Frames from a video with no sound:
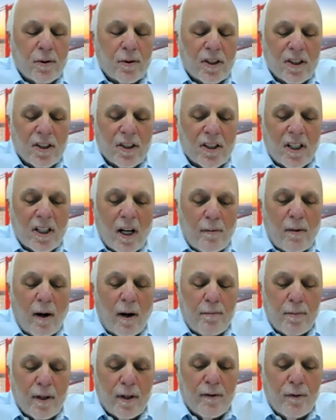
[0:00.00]
which has come
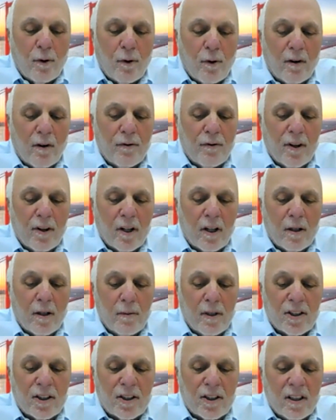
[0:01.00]
up before for the
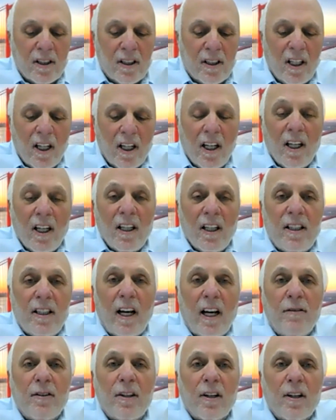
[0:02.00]
commission.
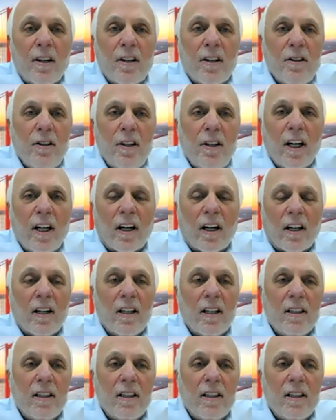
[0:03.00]
David, are you here?